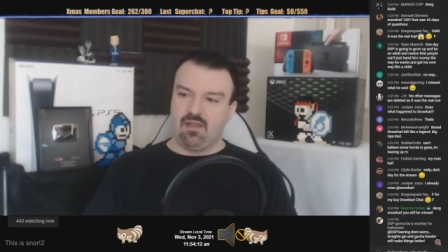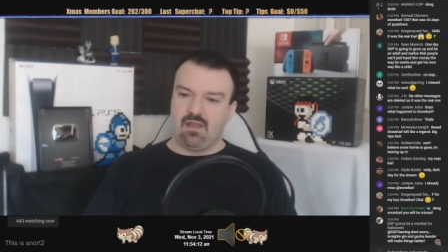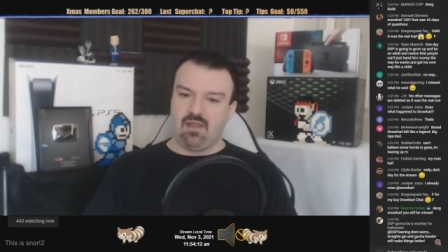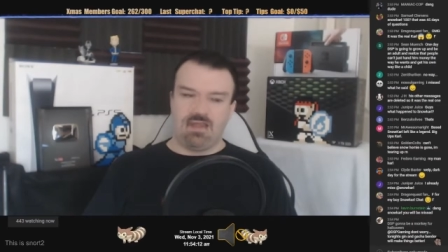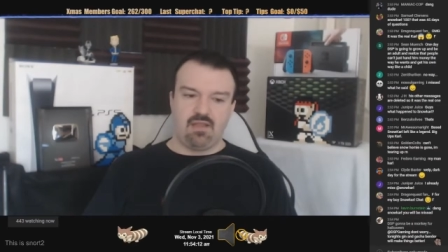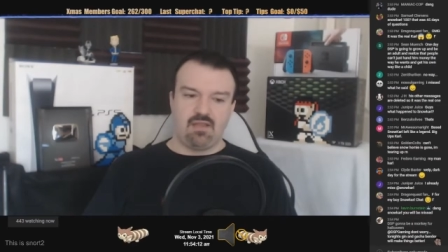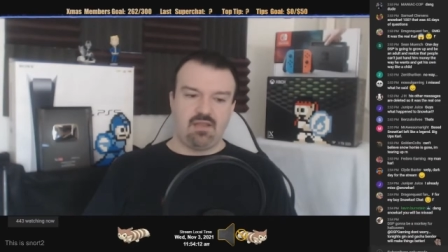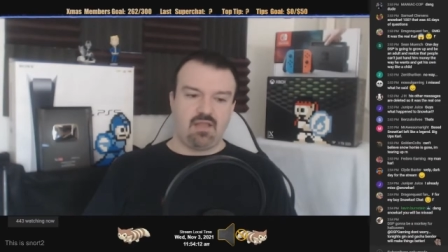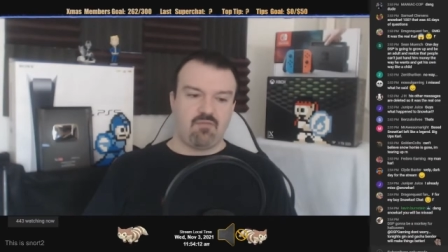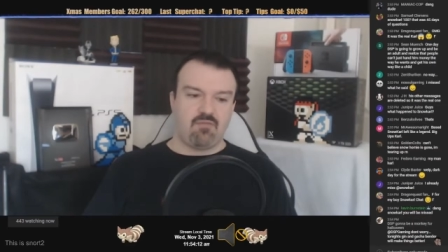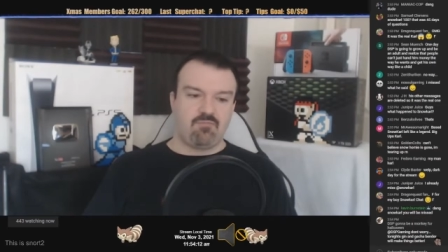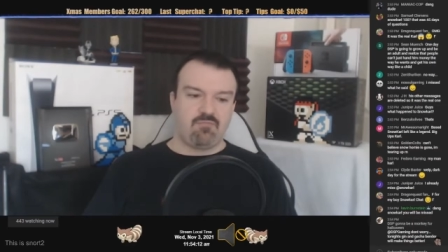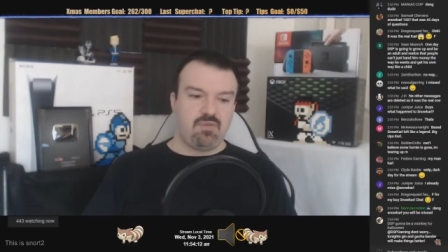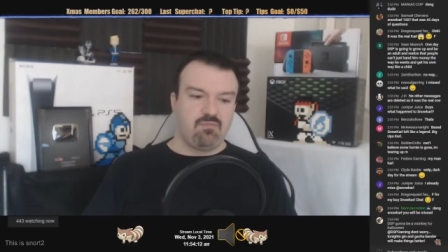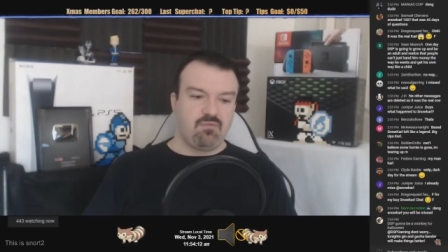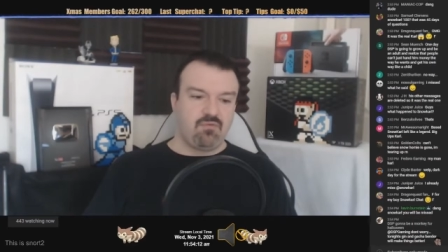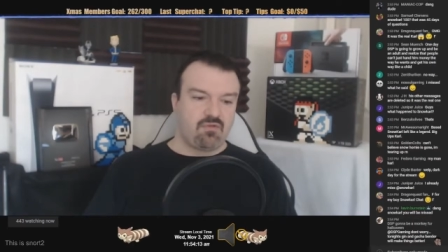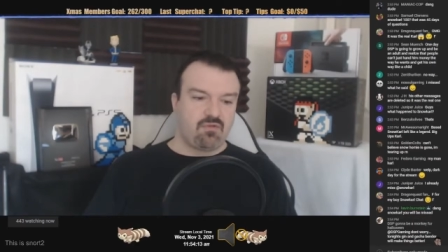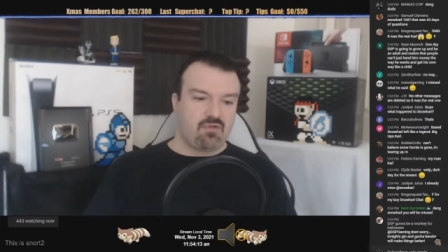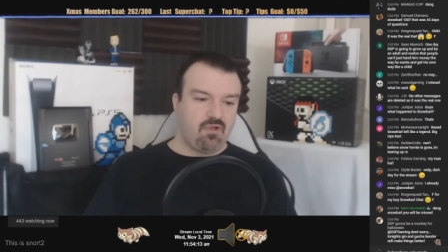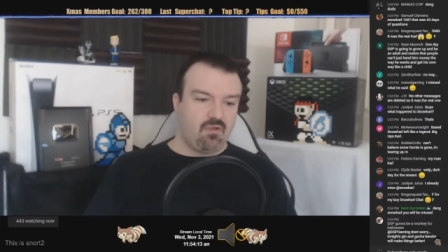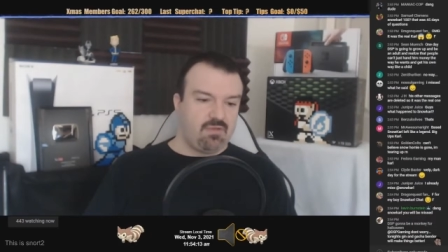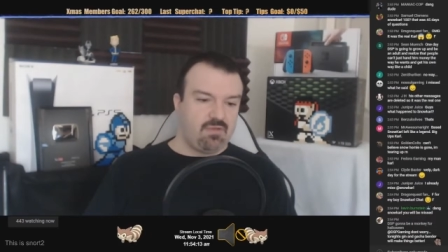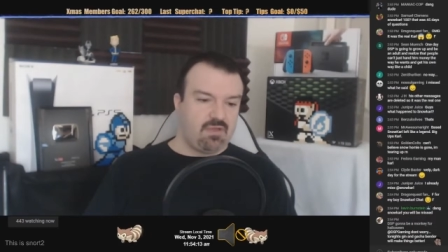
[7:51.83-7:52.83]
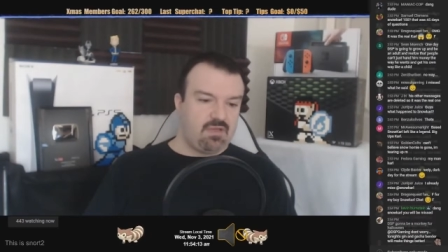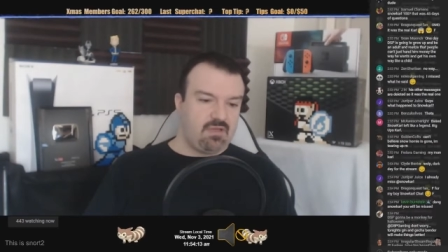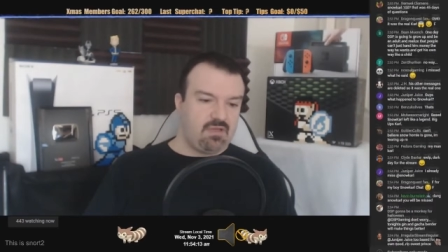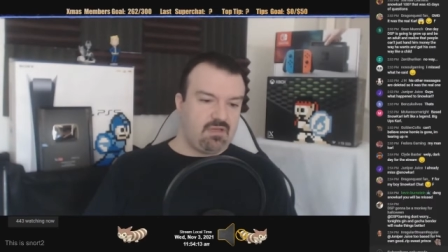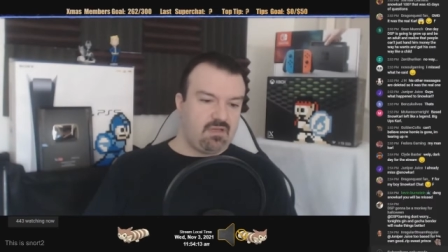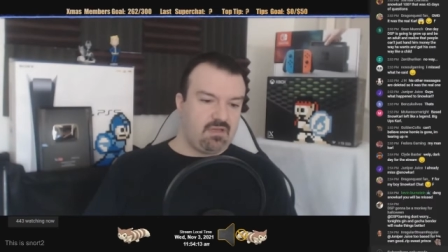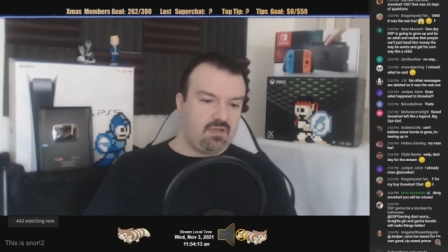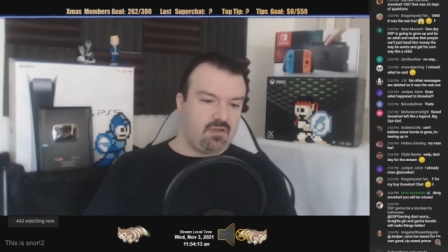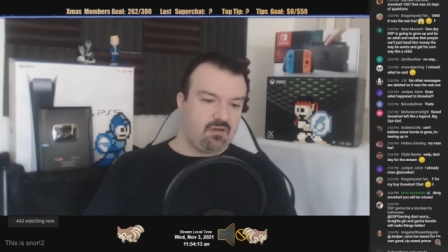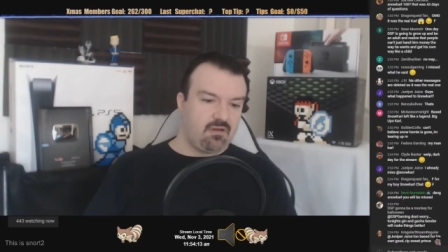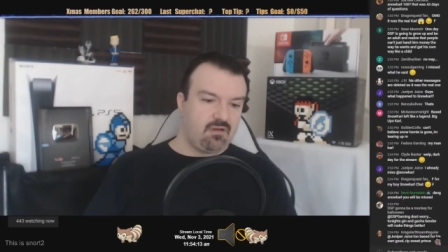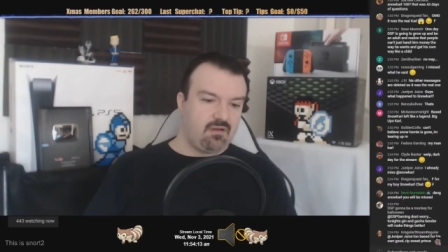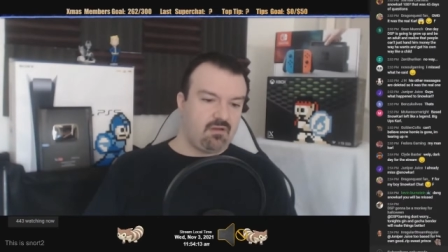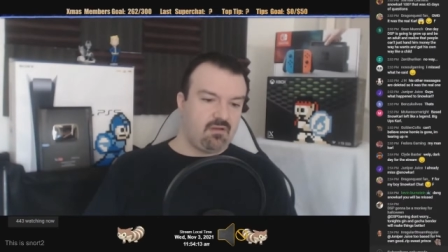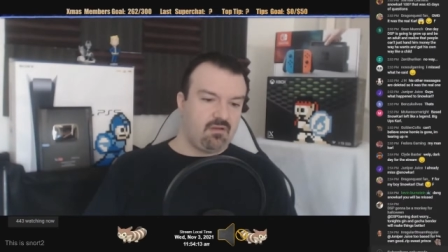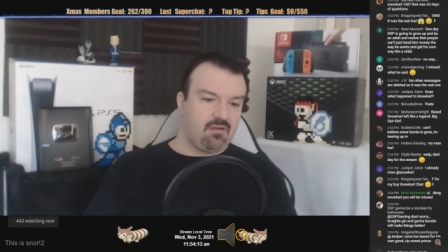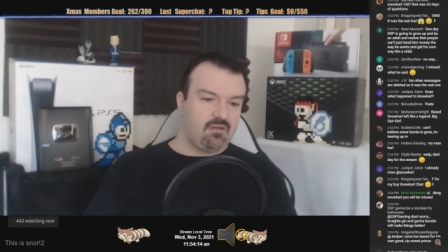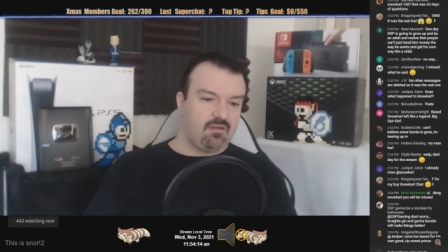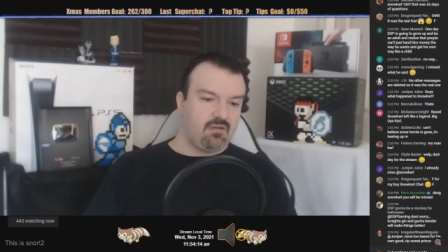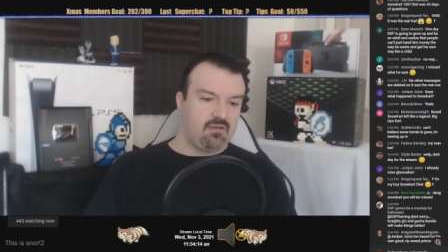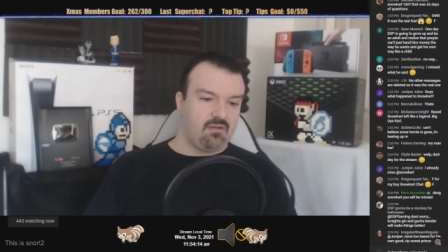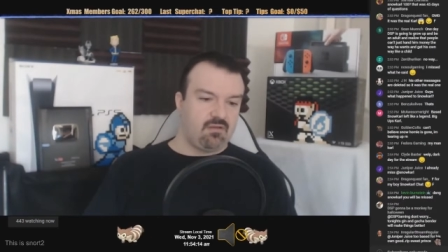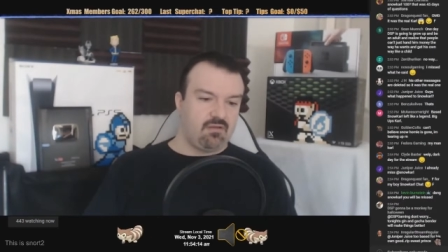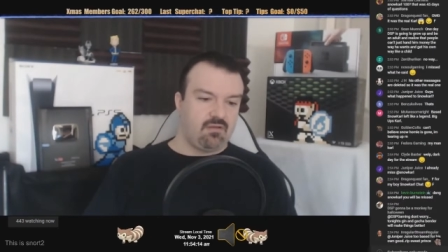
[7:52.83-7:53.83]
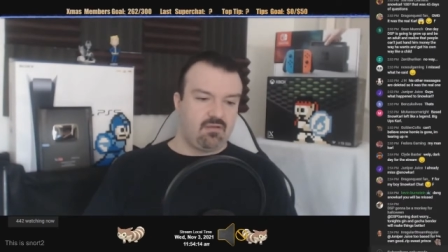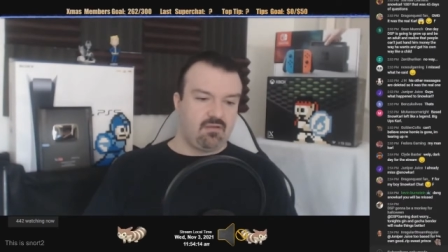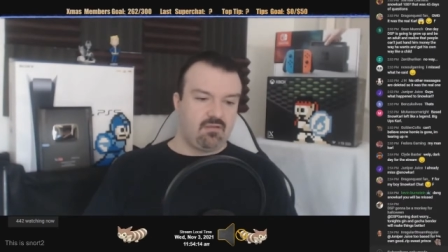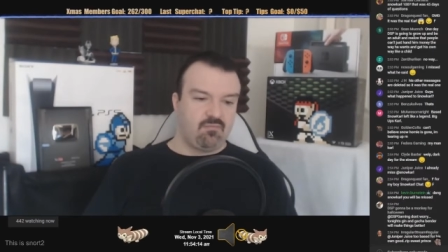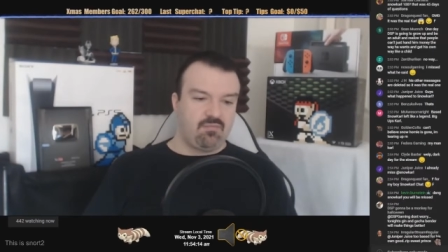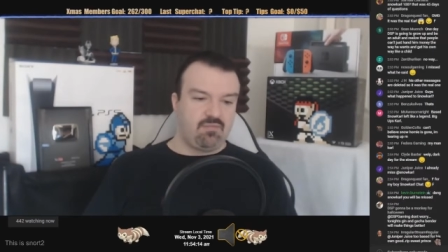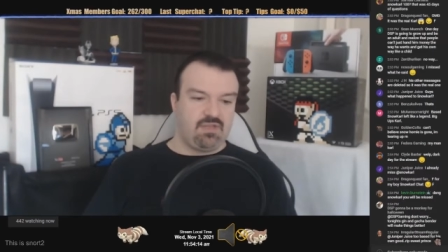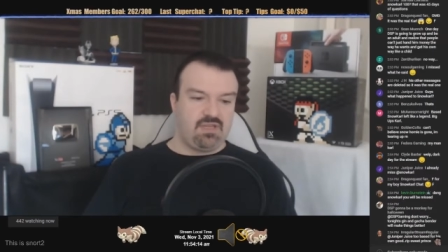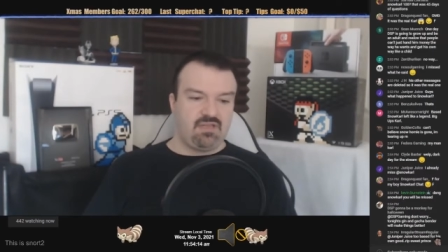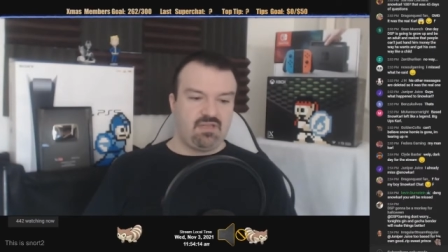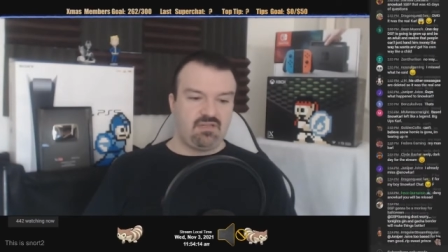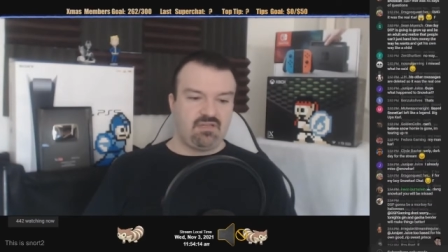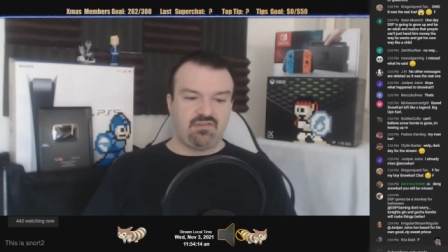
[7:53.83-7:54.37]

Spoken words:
and have people come in here being